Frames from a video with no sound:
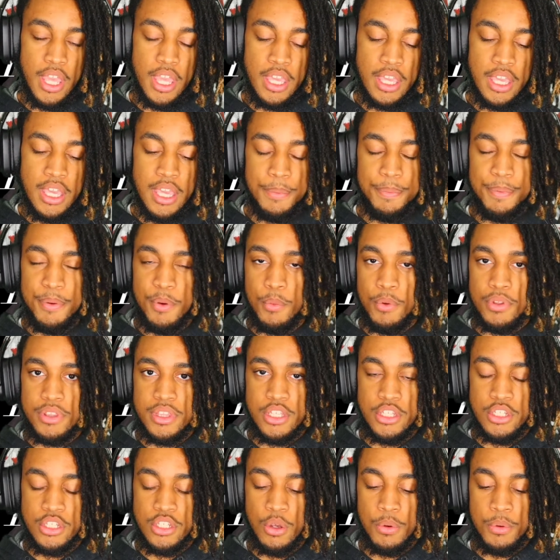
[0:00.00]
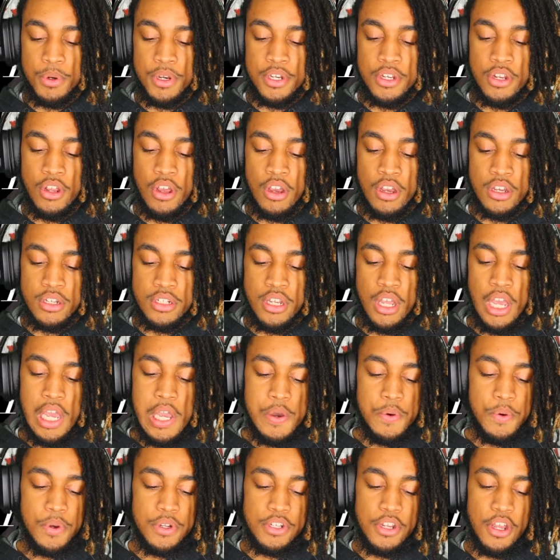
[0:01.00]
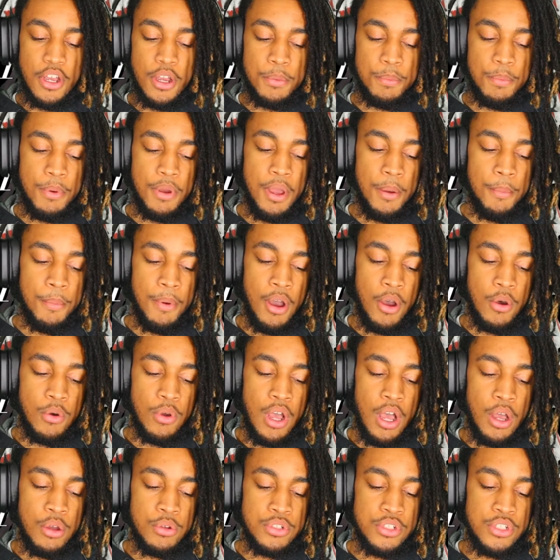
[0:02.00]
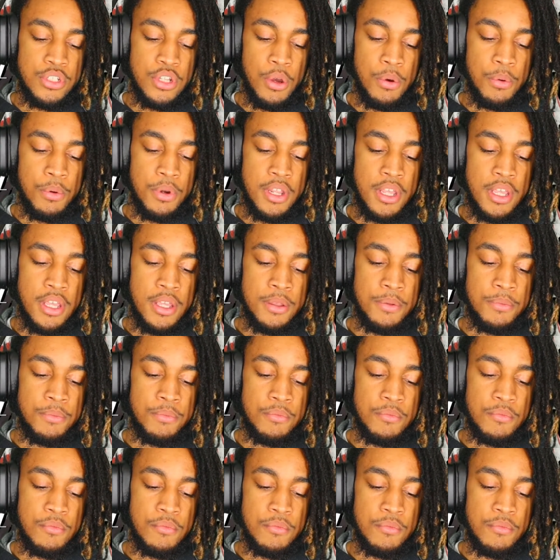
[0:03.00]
keeping with the Sony talks, I want to talk about how Sony